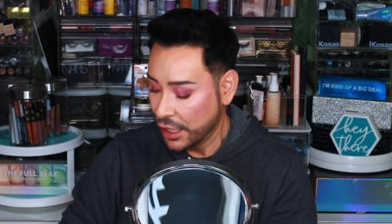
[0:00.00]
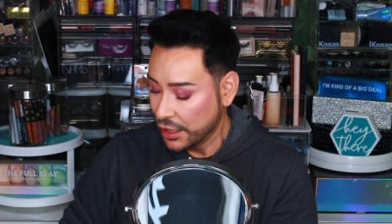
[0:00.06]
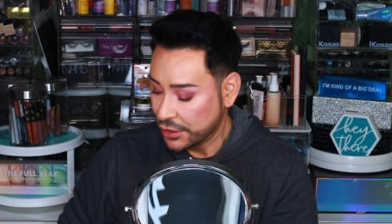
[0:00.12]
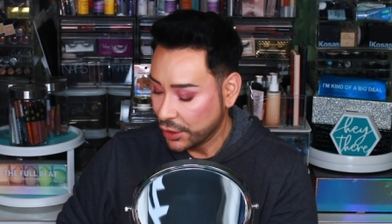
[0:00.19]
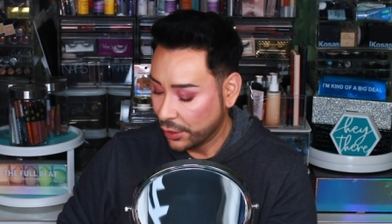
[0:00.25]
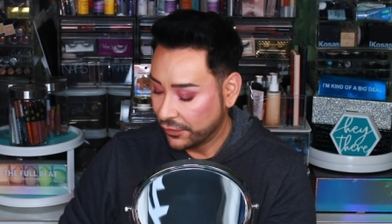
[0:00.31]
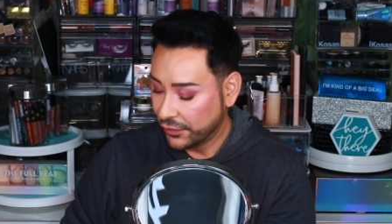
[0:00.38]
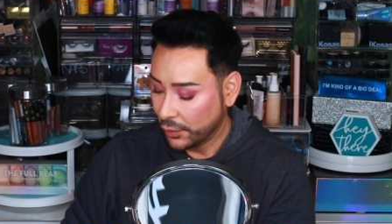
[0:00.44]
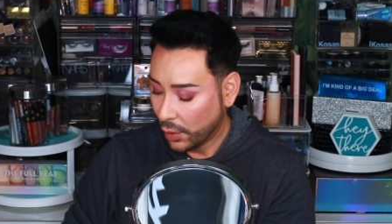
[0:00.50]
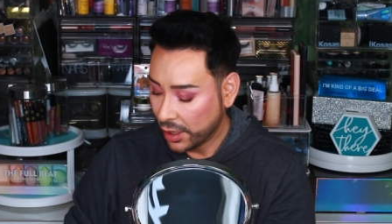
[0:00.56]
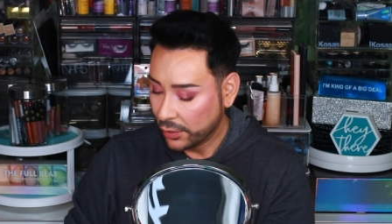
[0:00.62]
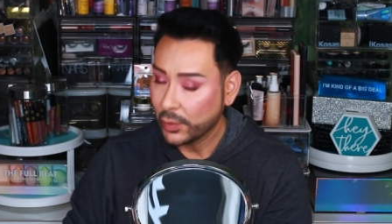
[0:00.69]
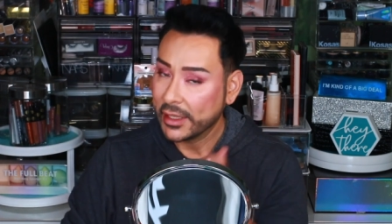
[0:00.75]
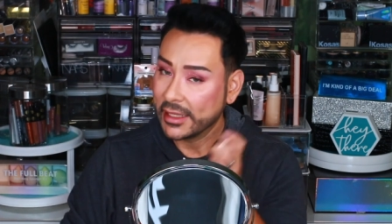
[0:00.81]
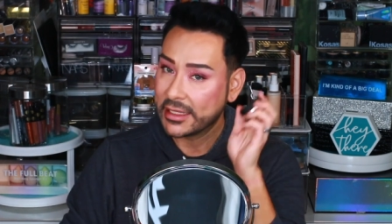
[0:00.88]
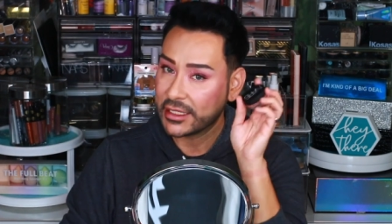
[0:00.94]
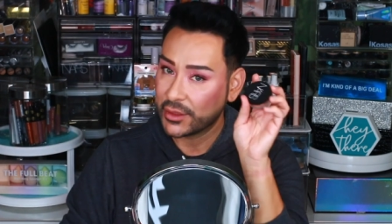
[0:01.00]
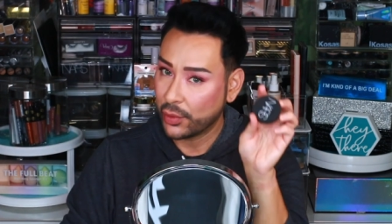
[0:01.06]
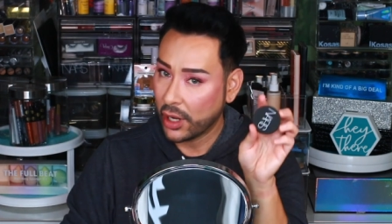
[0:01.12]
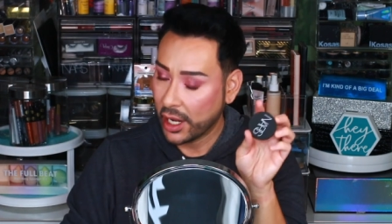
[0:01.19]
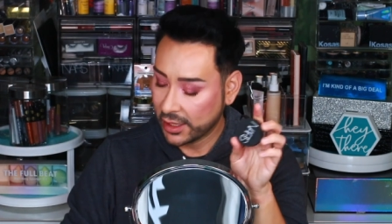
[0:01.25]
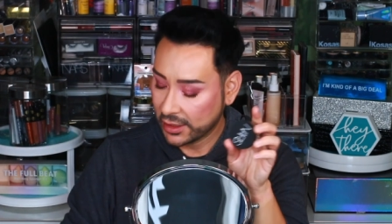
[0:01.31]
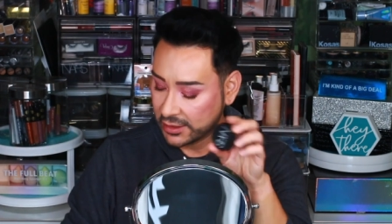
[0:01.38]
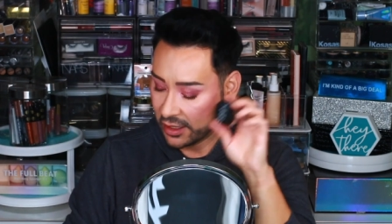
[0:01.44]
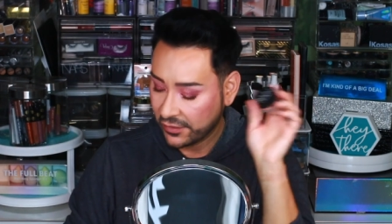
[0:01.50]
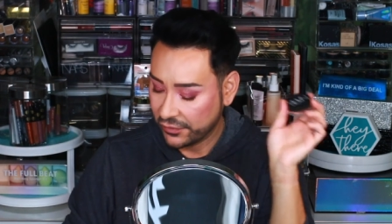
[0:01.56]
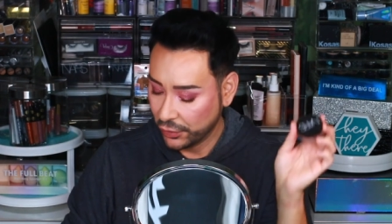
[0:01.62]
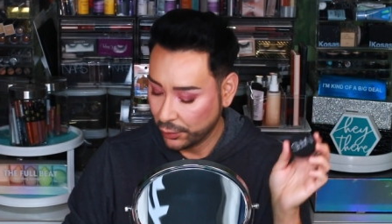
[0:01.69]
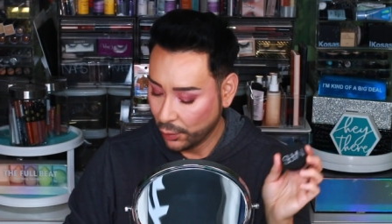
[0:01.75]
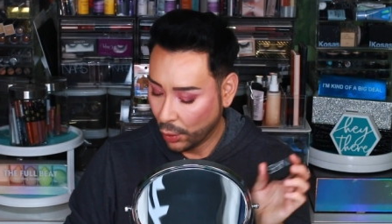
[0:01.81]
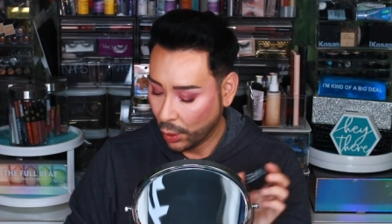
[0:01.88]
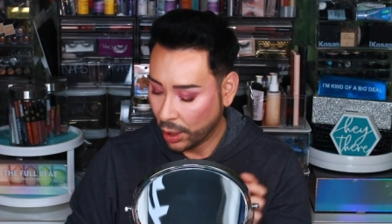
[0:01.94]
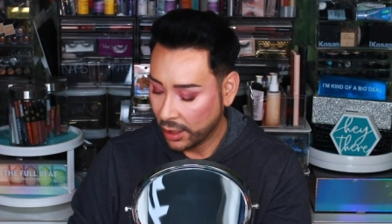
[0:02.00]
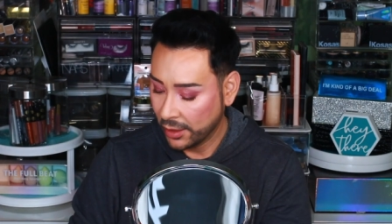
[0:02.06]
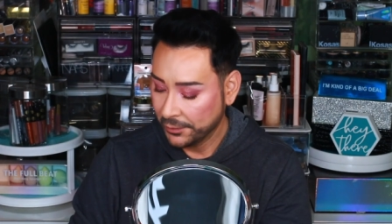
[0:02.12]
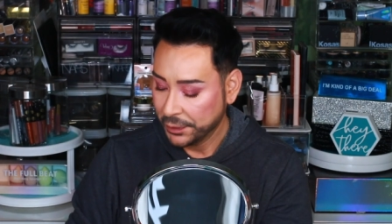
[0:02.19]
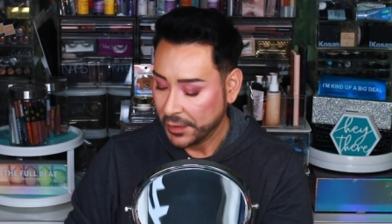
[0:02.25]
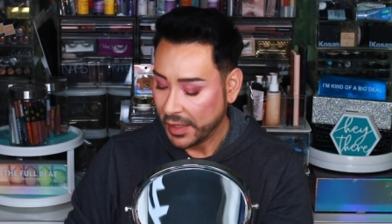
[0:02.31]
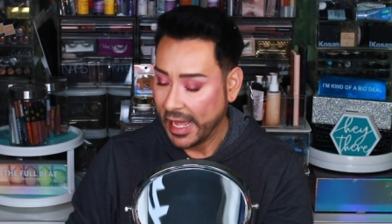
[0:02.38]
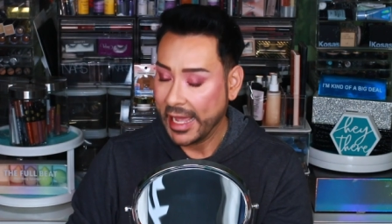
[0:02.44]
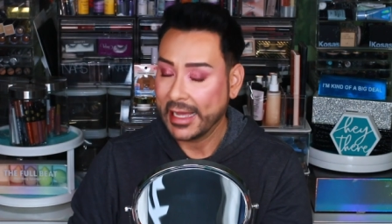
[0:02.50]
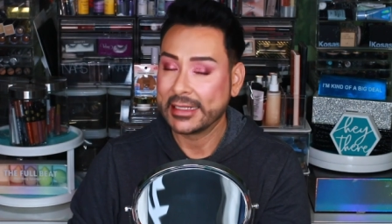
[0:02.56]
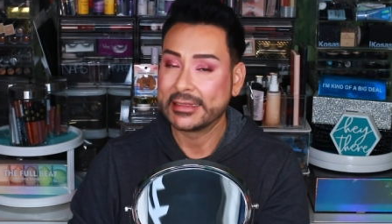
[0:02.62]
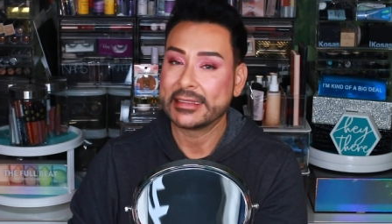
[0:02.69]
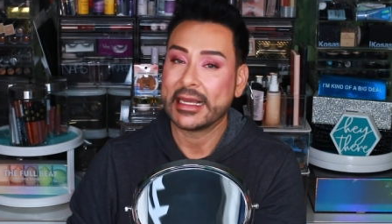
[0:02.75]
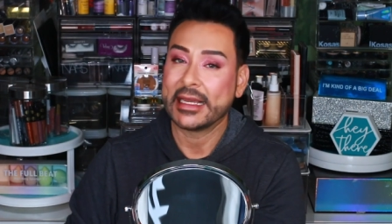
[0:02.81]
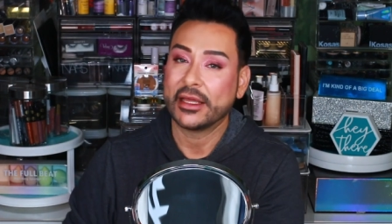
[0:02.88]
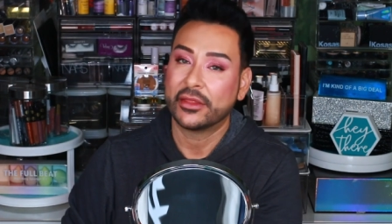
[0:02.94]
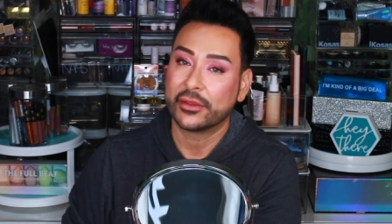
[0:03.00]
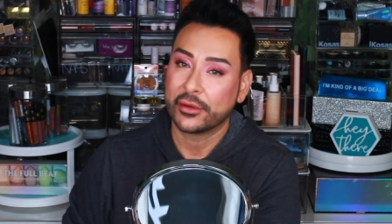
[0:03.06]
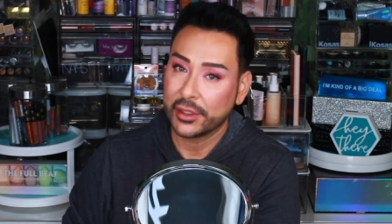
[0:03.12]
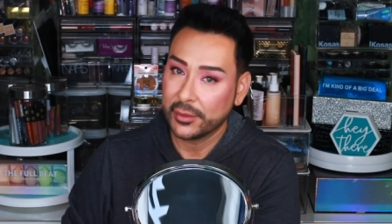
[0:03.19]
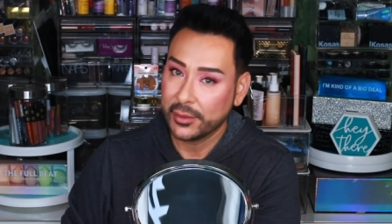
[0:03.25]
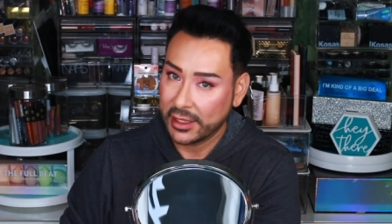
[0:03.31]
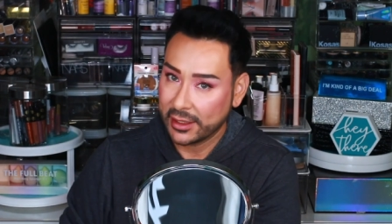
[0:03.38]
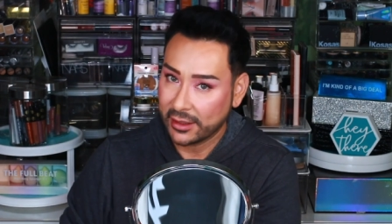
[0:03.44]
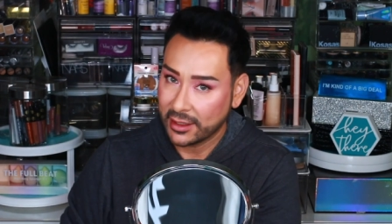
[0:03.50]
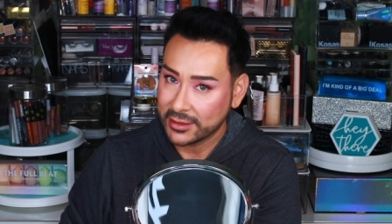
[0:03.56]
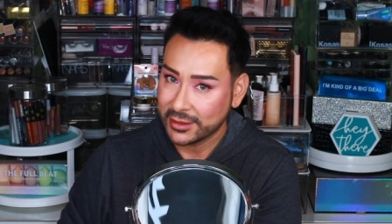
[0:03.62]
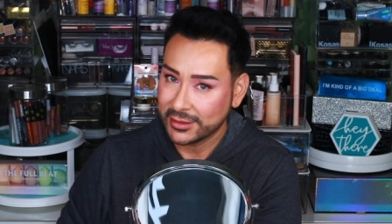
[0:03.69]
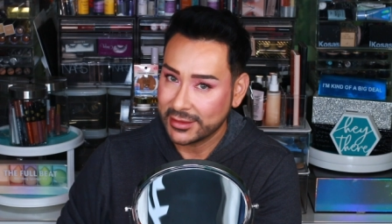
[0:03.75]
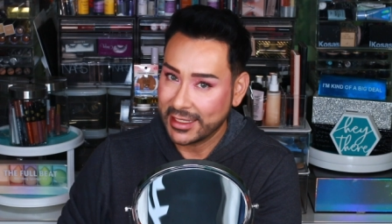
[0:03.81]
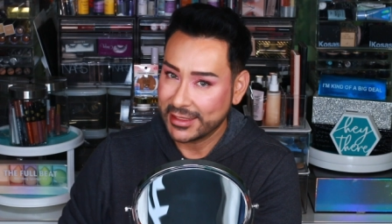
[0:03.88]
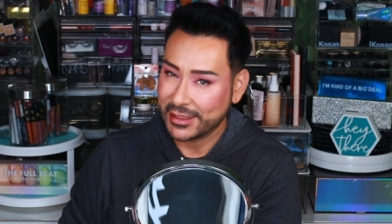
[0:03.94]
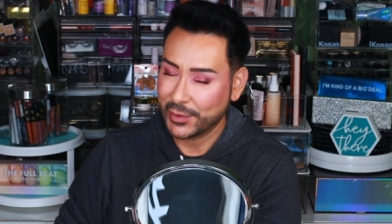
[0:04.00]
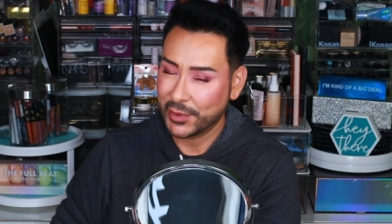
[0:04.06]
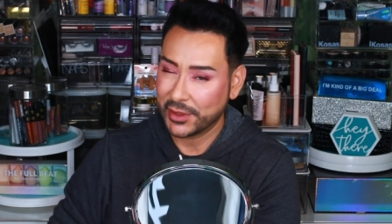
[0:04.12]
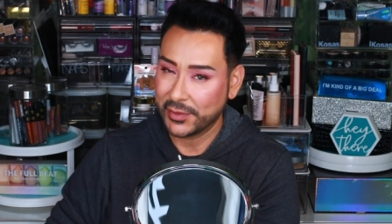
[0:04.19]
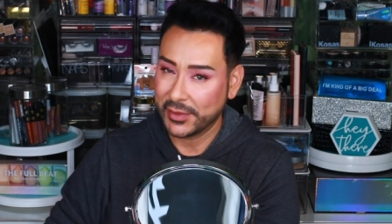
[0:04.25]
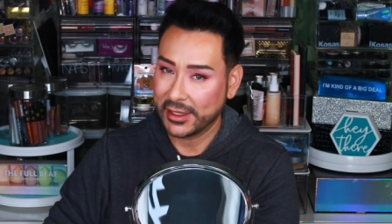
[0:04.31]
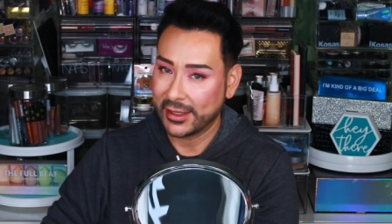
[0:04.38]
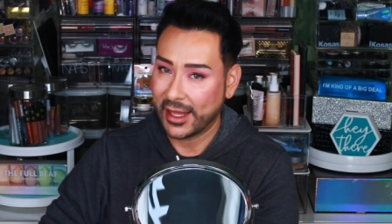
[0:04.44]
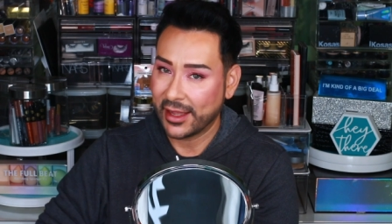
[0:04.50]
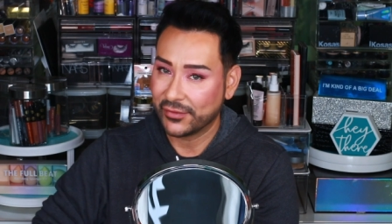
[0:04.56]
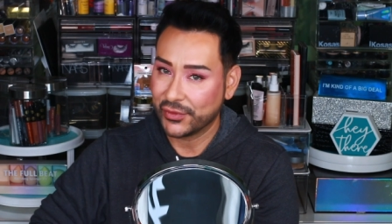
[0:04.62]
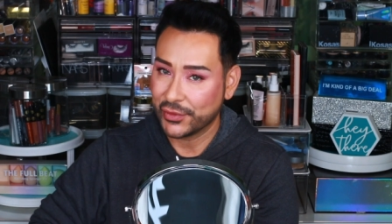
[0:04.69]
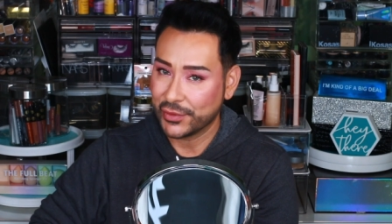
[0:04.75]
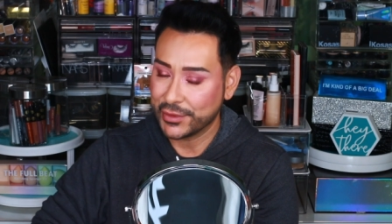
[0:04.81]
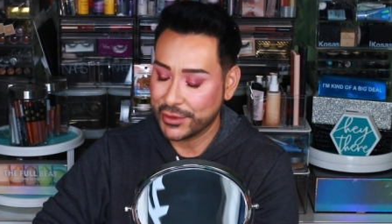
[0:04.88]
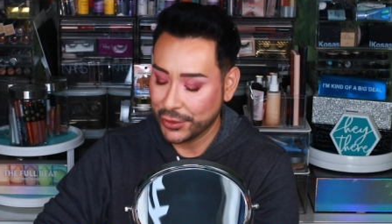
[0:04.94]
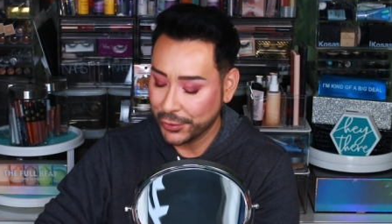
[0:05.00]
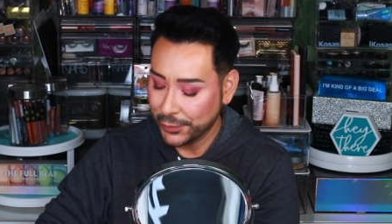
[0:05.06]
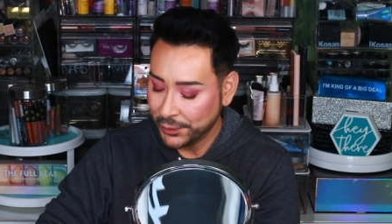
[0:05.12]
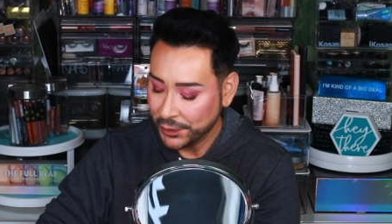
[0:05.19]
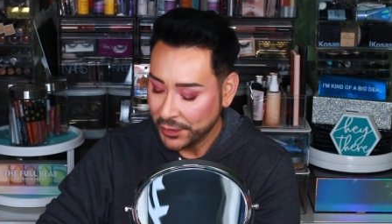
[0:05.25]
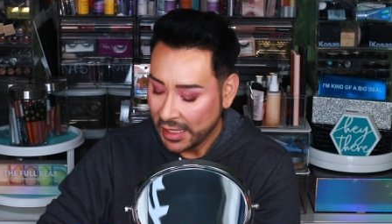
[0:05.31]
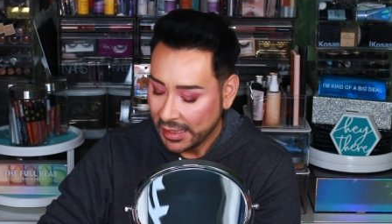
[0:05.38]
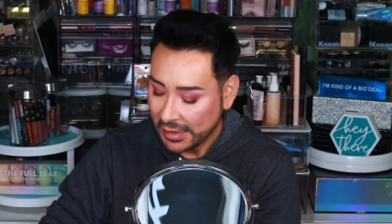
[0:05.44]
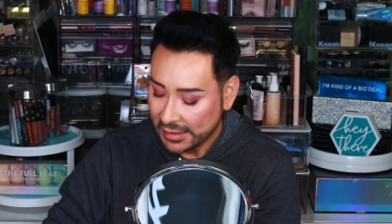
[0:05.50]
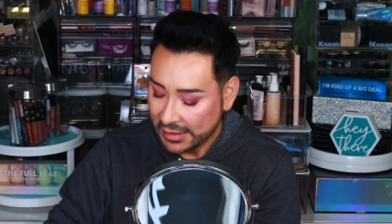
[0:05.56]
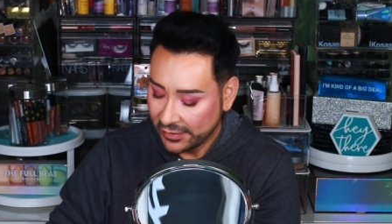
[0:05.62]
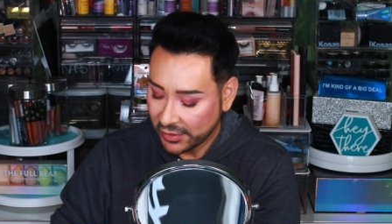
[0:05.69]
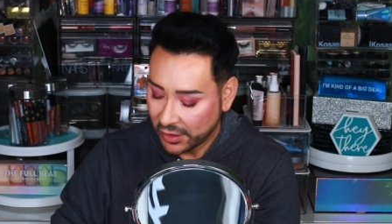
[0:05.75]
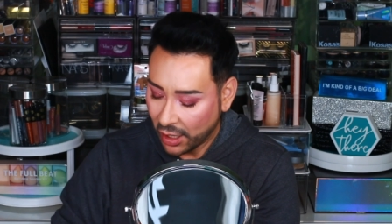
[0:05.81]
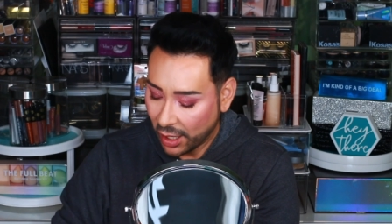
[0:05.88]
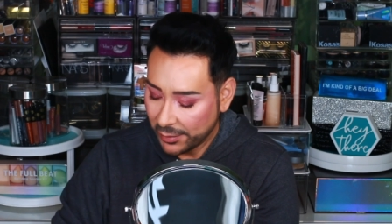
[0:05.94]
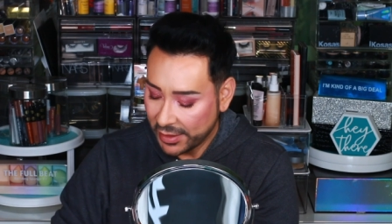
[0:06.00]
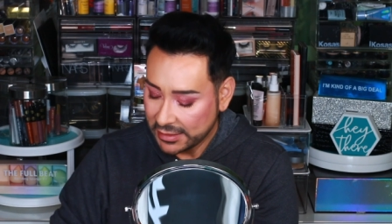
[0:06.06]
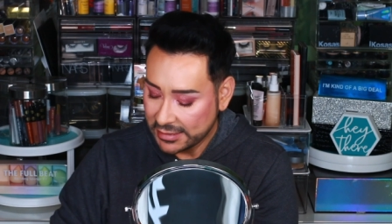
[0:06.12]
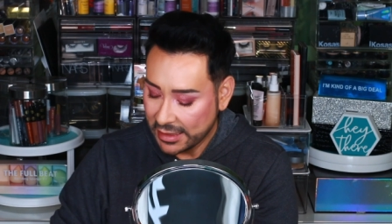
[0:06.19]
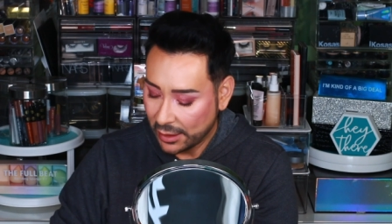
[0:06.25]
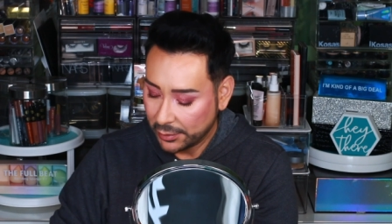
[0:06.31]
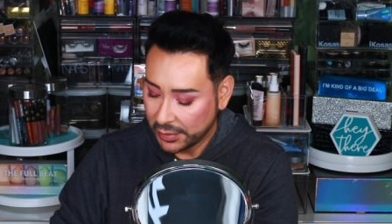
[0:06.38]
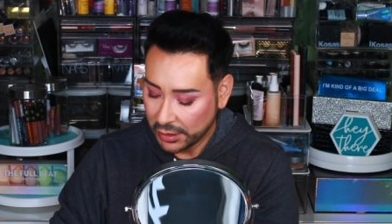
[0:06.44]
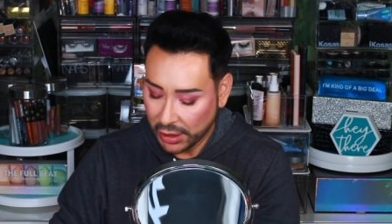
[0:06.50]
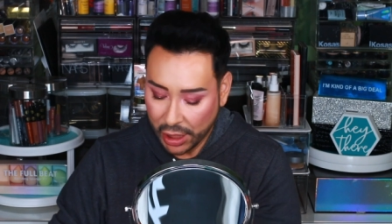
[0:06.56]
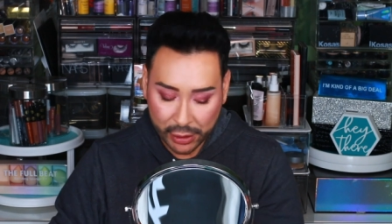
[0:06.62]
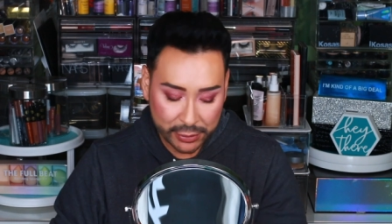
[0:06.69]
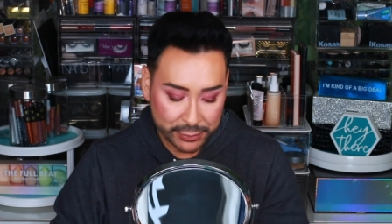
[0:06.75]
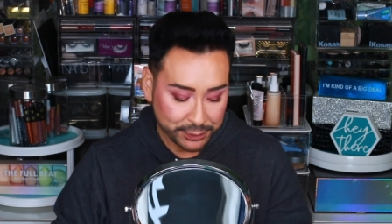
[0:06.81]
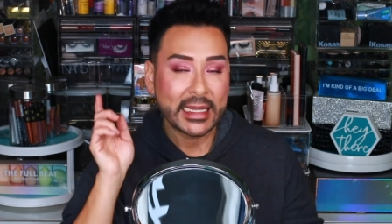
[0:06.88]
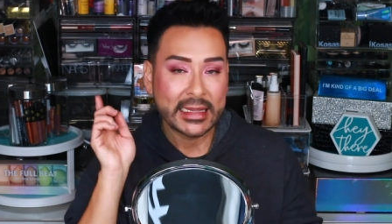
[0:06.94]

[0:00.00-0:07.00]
So if you want to win this product, a few more, and a thirty minute consultation with me live through Zoom, leave a comment down below.